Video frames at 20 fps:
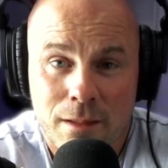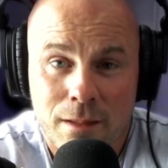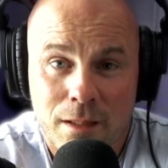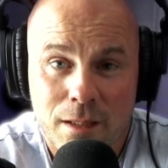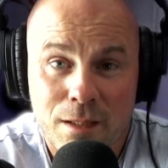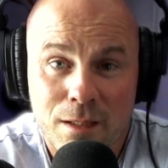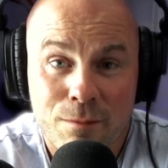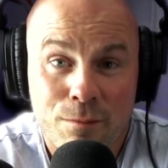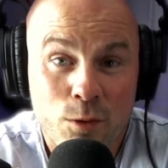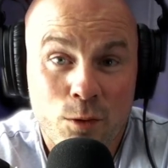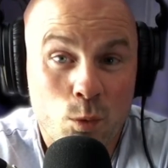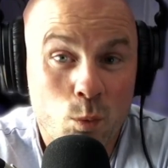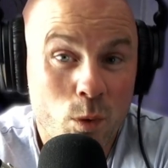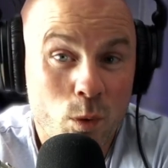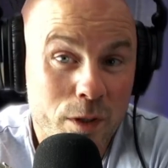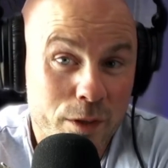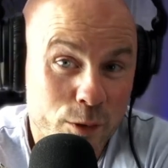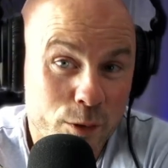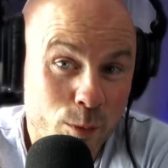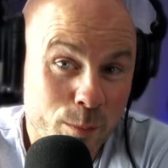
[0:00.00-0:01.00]
if you were
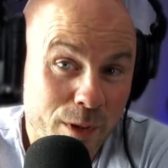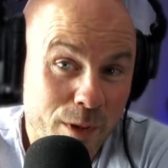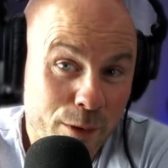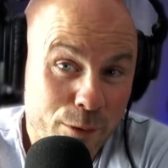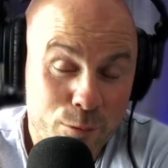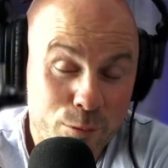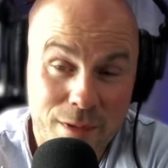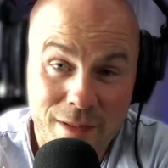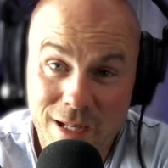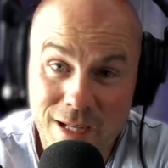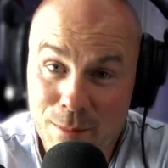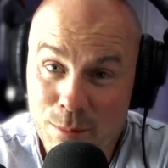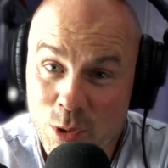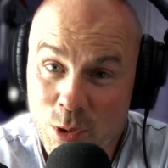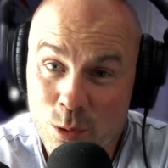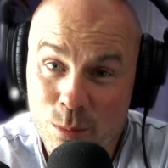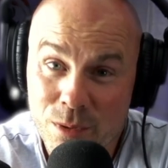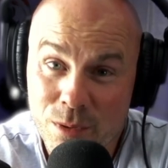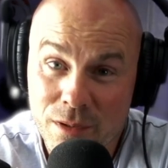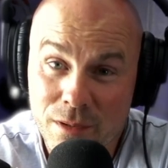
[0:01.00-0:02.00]
your mother in that
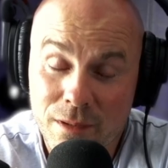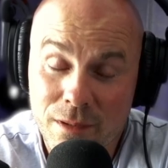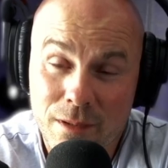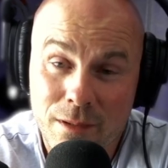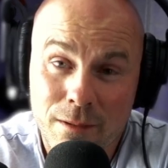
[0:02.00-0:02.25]
moment.